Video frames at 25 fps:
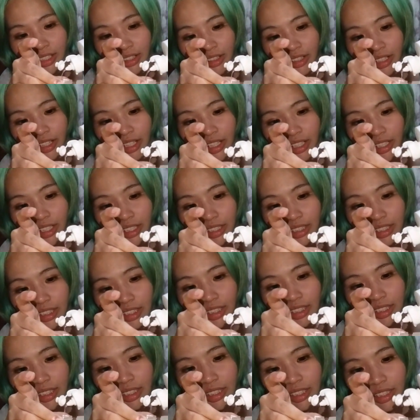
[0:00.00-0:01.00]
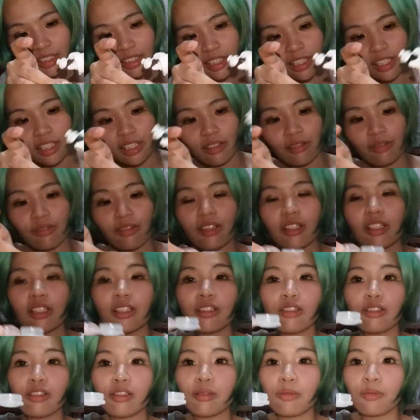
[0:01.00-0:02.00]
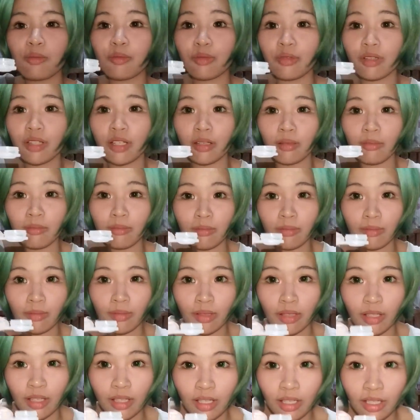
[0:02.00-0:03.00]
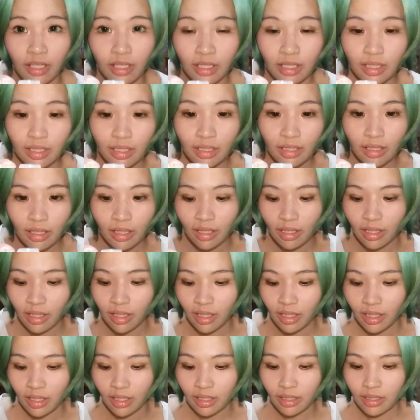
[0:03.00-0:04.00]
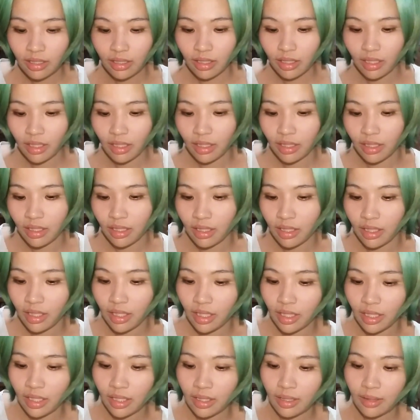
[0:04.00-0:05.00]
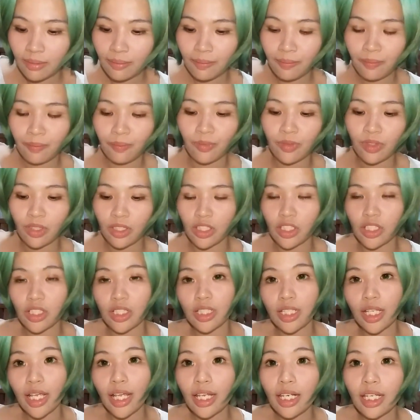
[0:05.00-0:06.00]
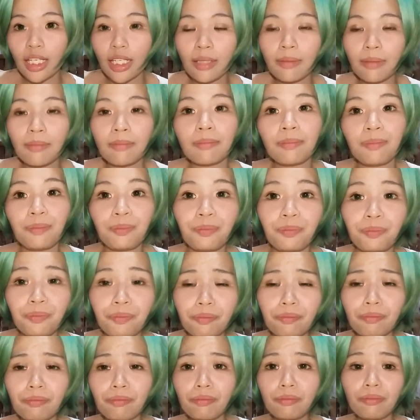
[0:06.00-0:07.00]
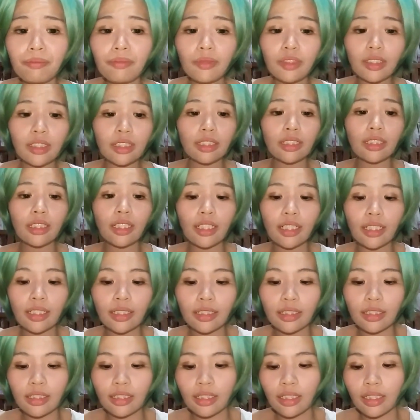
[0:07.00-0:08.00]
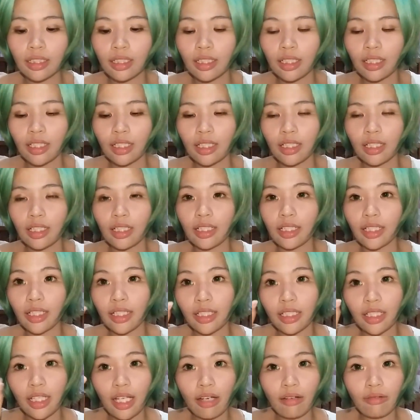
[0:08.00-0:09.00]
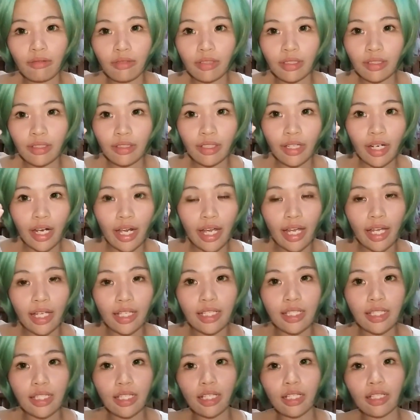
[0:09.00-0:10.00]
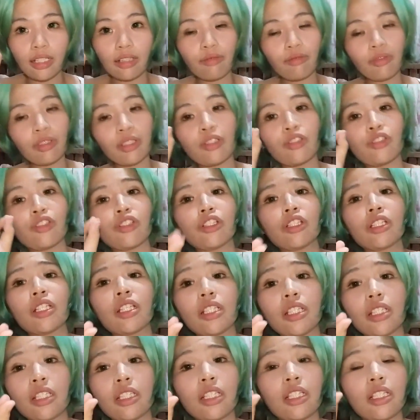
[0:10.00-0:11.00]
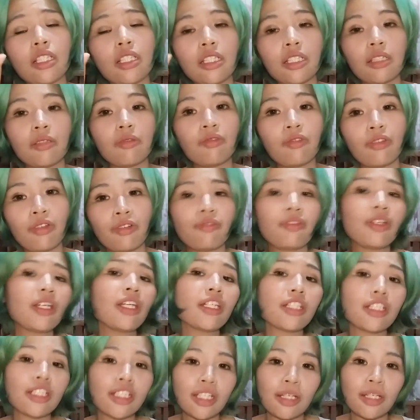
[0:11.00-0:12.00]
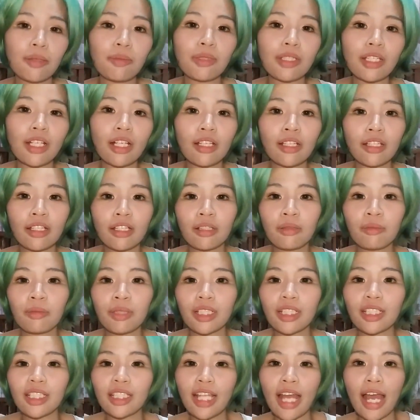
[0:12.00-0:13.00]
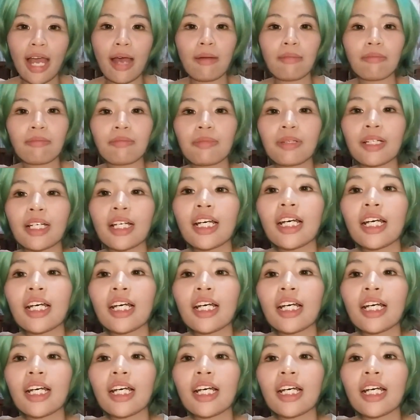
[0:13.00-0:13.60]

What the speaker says: correct. Okay, fill it to the brim. Alright, and then just set it. And then again, now with your hands, with your fingertips a little bit damp,